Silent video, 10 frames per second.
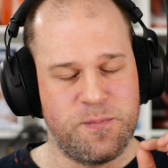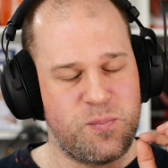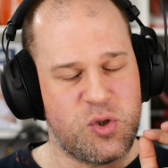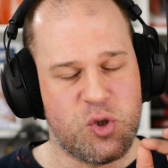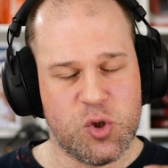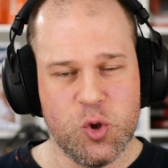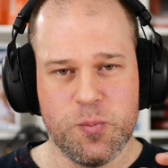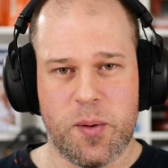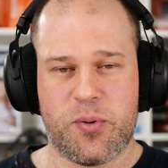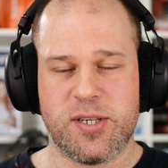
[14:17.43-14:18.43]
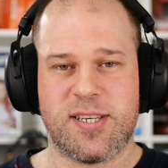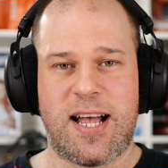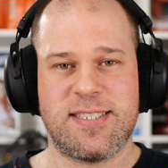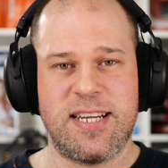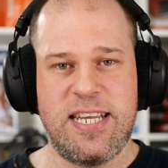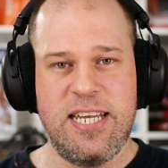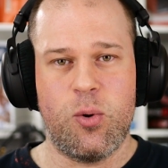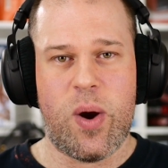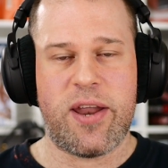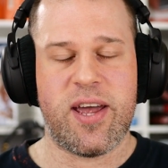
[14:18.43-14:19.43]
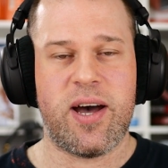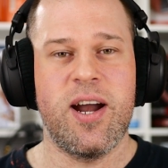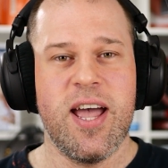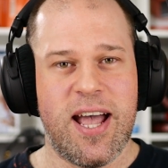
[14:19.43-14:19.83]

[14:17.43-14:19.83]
super precisely hear where they are.